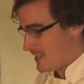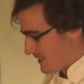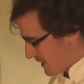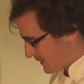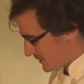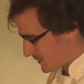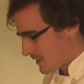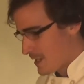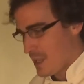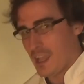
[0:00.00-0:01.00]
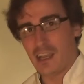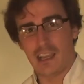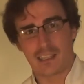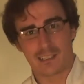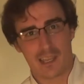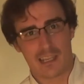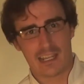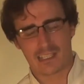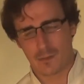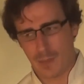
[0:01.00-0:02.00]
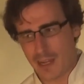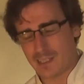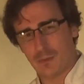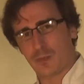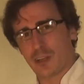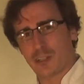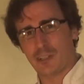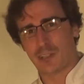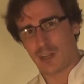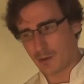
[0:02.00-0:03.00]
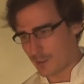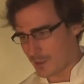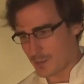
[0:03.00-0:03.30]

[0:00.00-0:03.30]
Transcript: Yes, because I got some basting brushes and I really